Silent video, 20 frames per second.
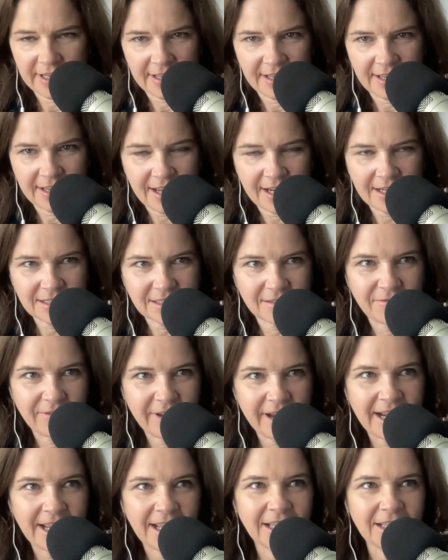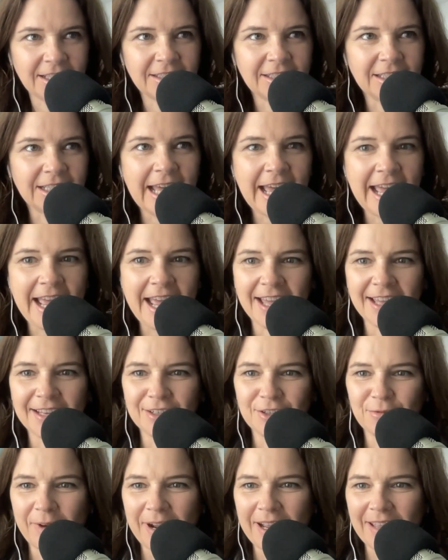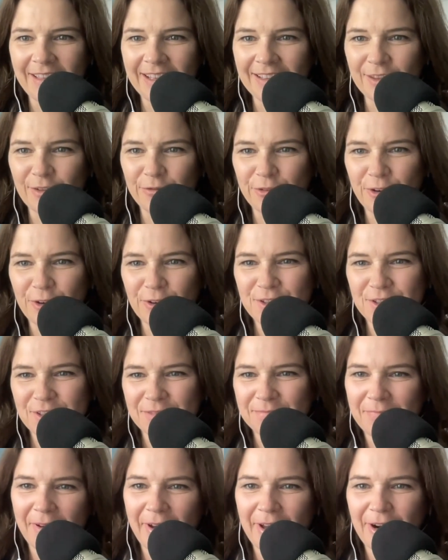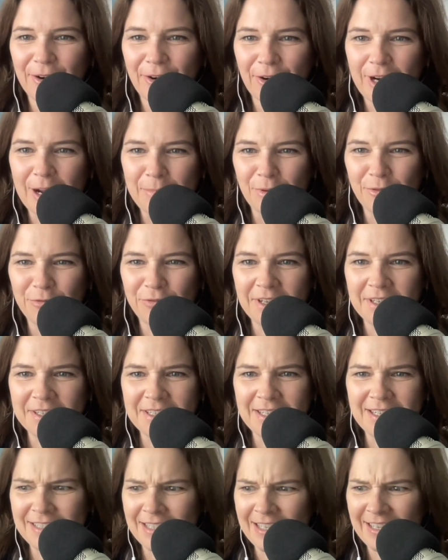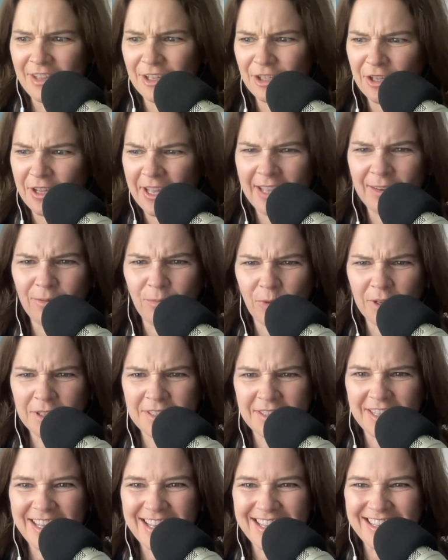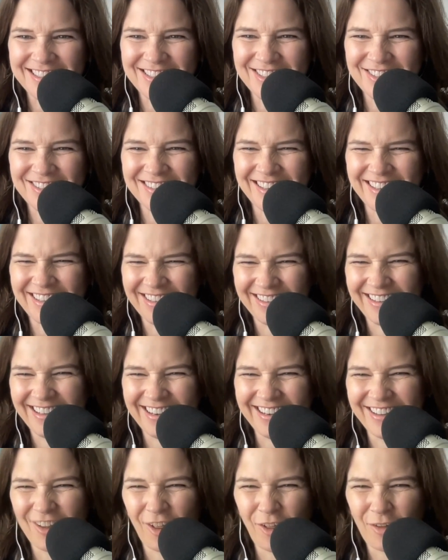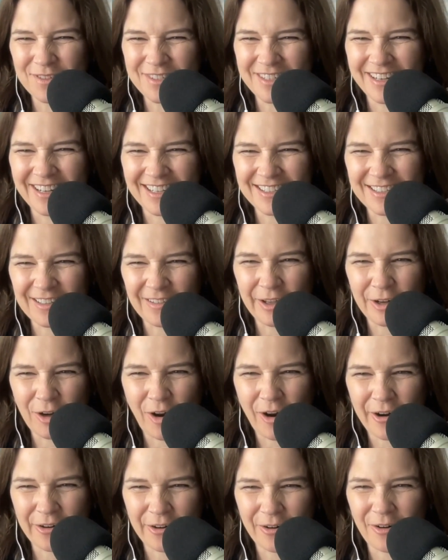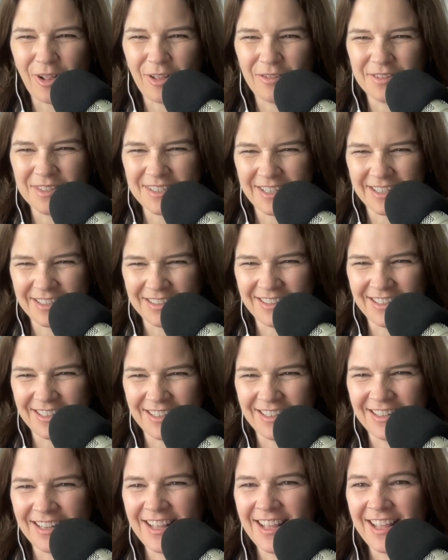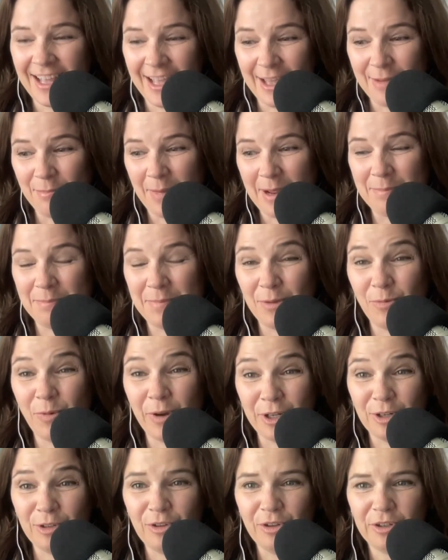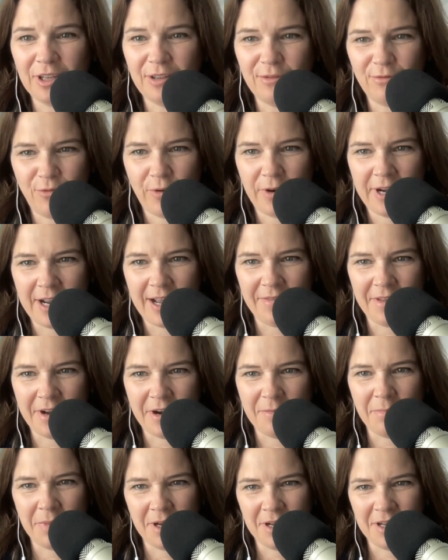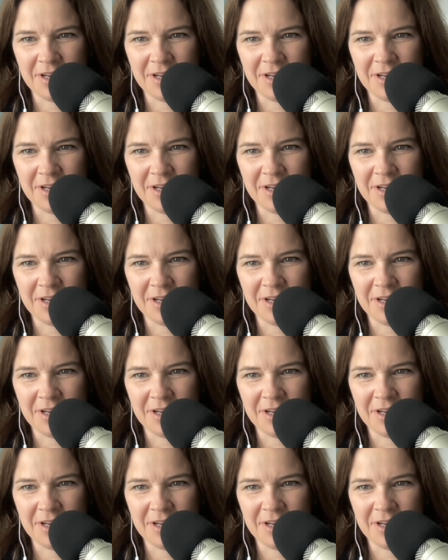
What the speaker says: excavating land, right? Like the first, I don't know, a couple of feet is easy, and then you hit, what's this? And then all of a sudden it gets a lot harder all of a sudden, and then it might be what you're looking for down there. But